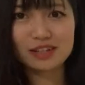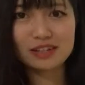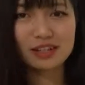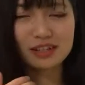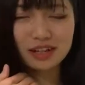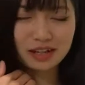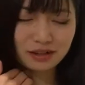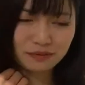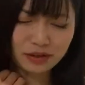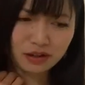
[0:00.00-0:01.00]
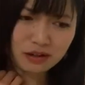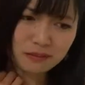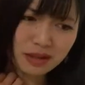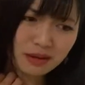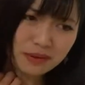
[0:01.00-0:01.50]
sometimes I feel,
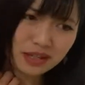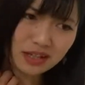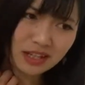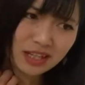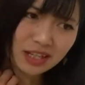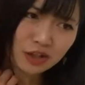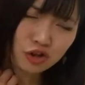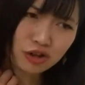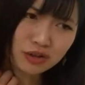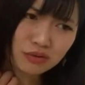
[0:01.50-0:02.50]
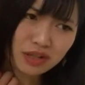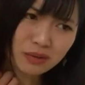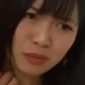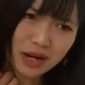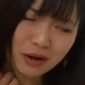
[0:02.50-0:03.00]
maybe she's
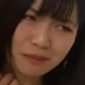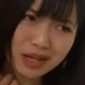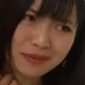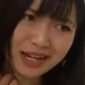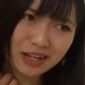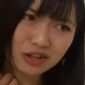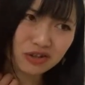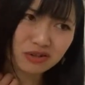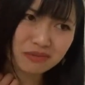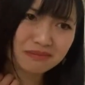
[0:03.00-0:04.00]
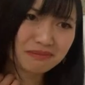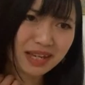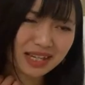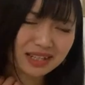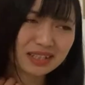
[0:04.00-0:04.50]
doing well, maybe I should
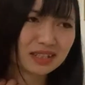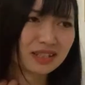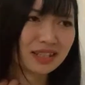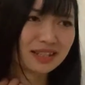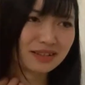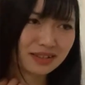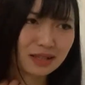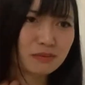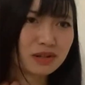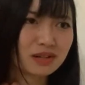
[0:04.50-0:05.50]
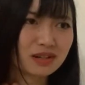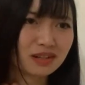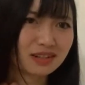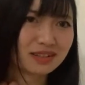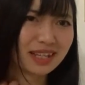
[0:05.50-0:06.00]
make
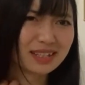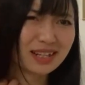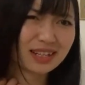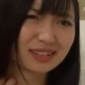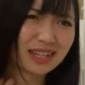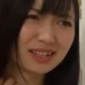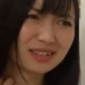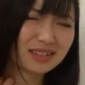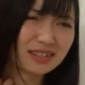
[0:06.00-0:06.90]
similar content like that.